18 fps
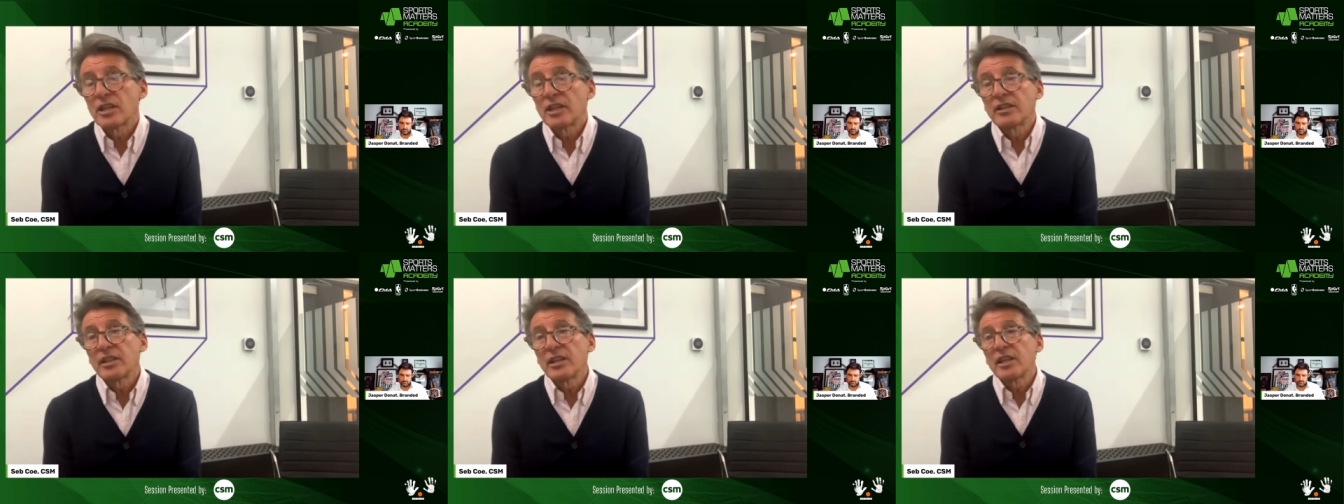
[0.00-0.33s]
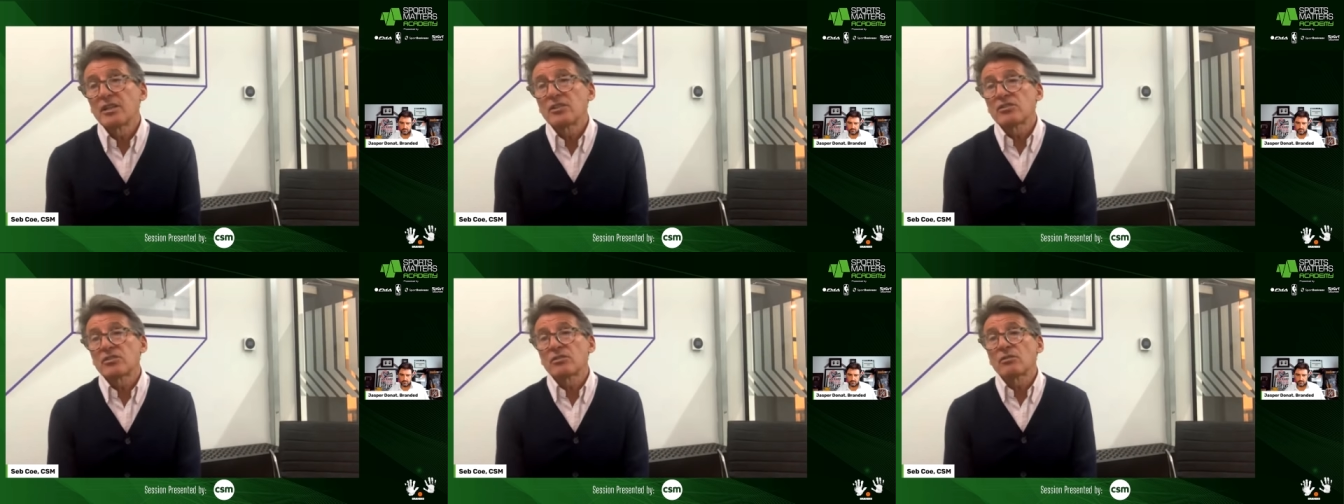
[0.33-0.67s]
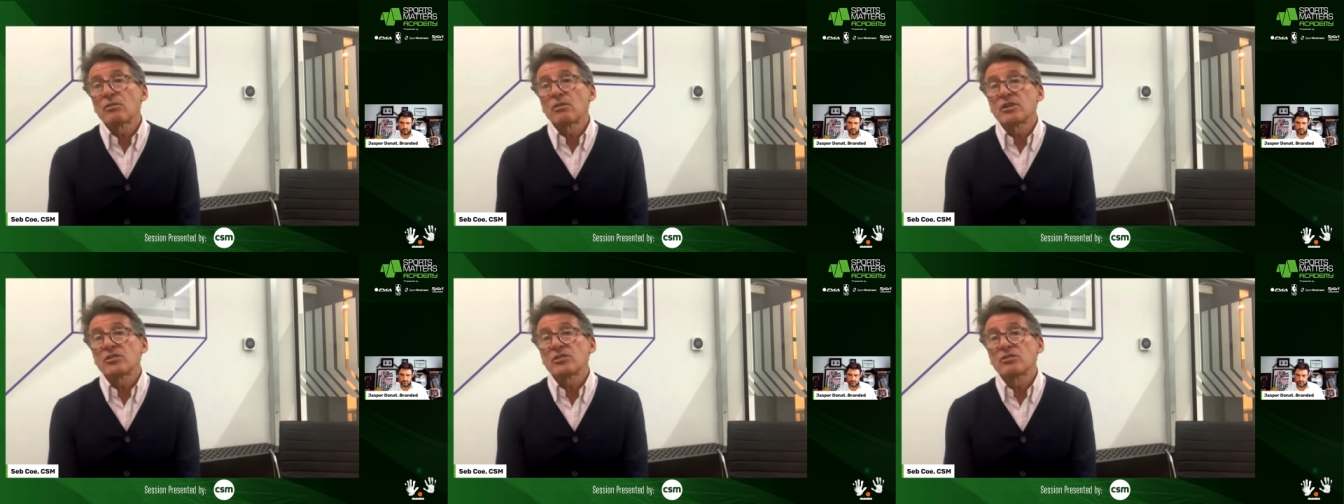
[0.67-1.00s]
And I think it's the
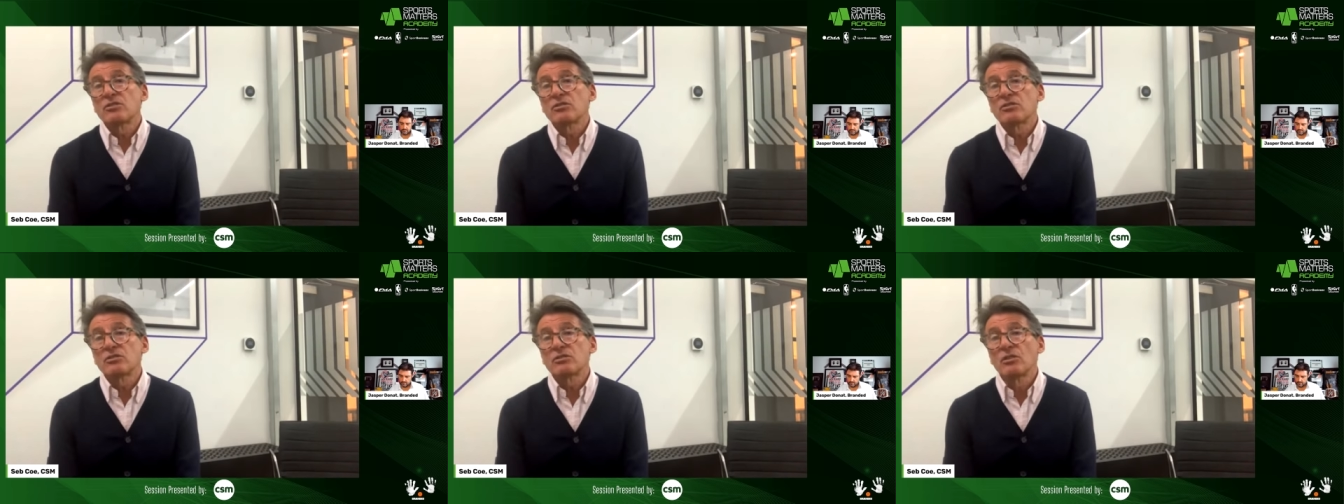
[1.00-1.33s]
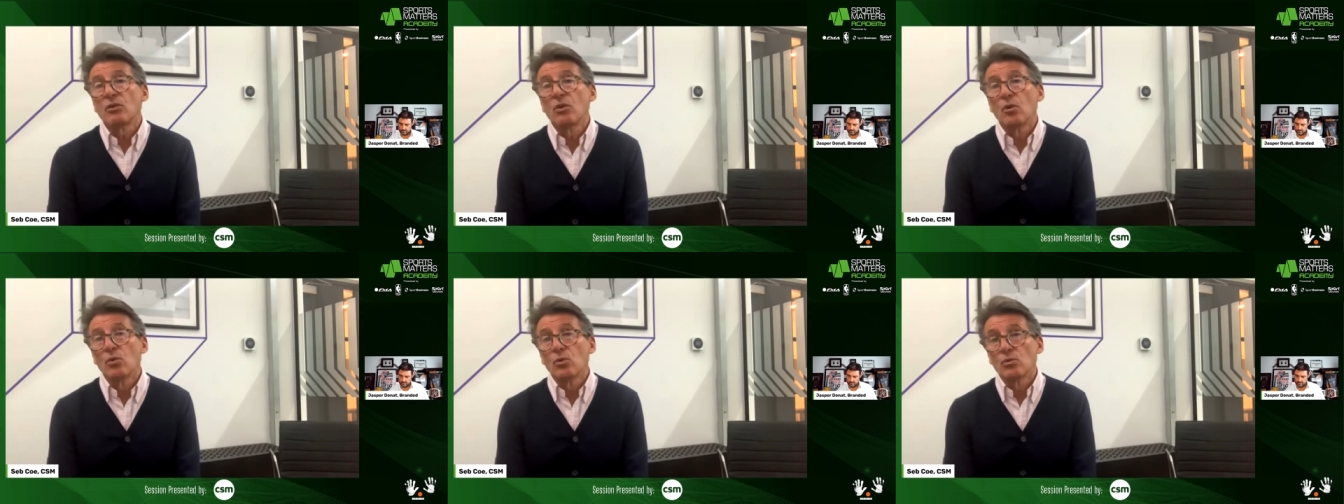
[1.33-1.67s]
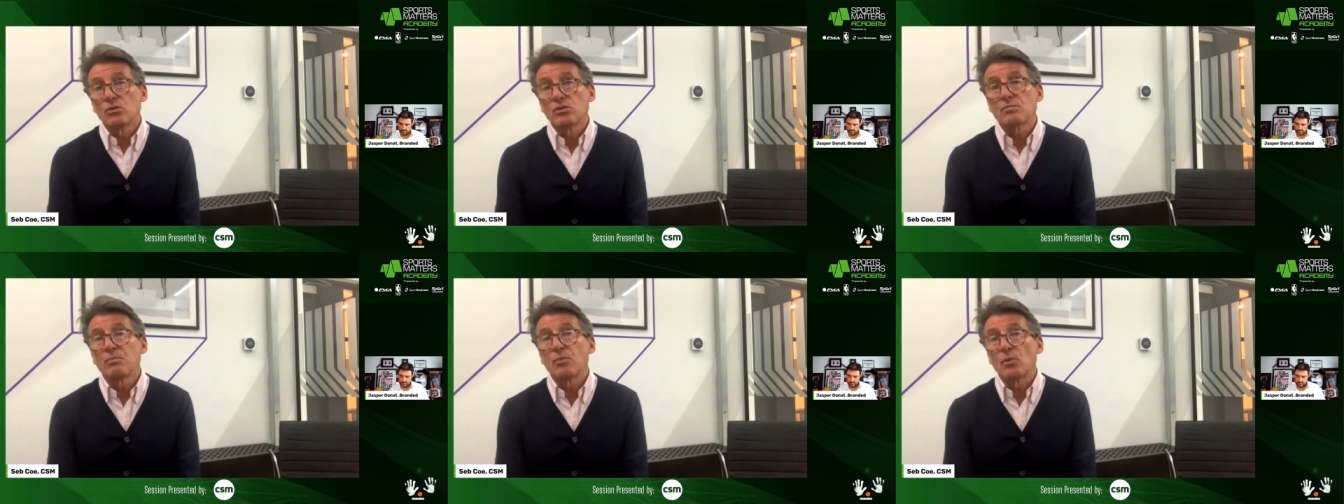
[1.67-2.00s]
questions that
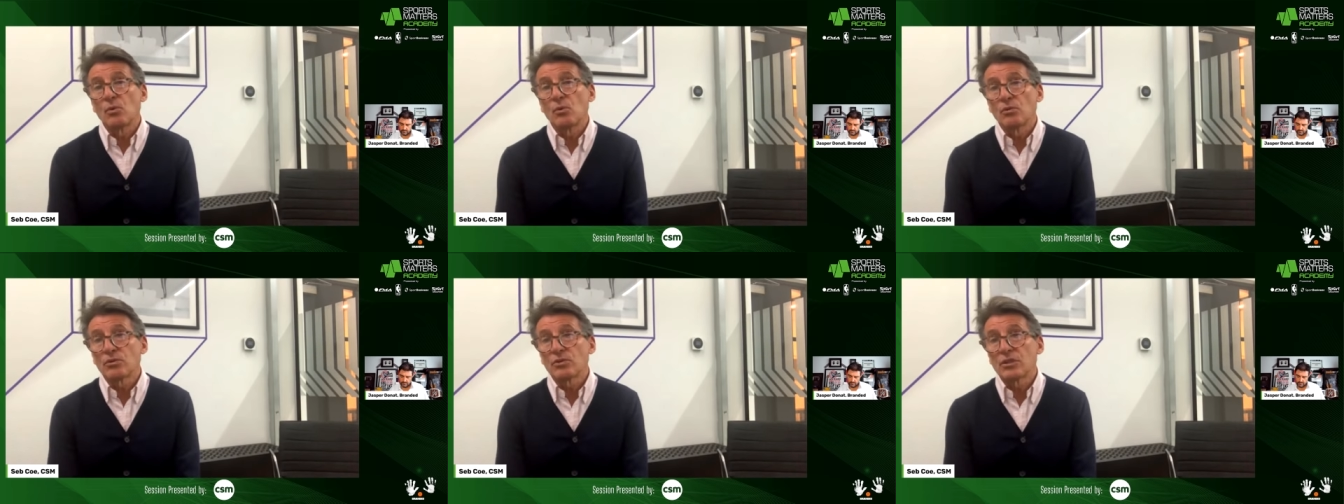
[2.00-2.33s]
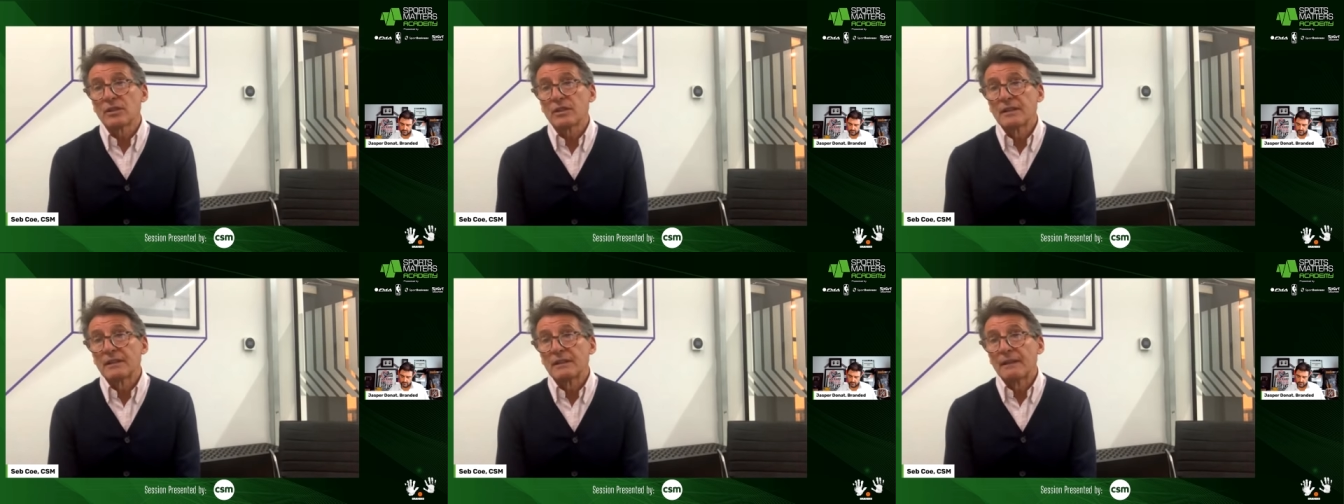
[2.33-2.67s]
all sports